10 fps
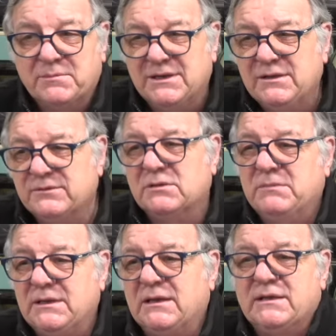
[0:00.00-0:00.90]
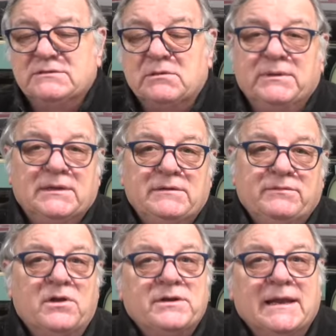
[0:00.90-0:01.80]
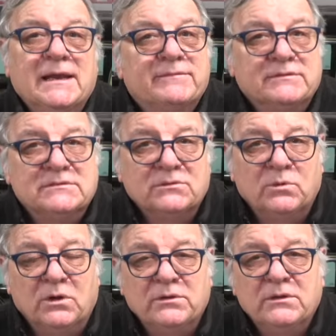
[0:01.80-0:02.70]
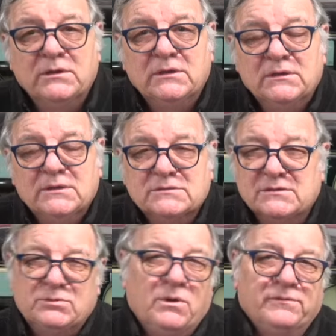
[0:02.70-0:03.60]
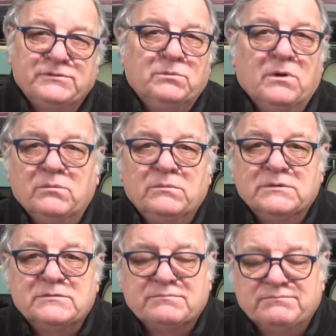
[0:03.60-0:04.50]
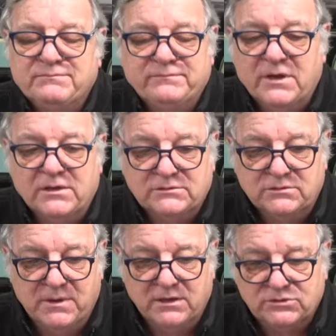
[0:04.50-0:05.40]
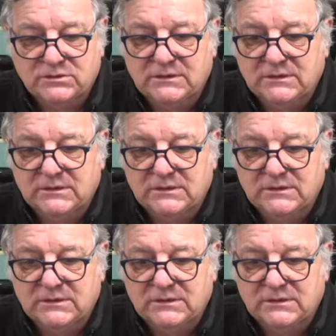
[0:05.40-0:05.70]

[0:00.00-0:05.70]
I mean, even the Miglias, I believe, are only 11-1, so 12-1 was far too much.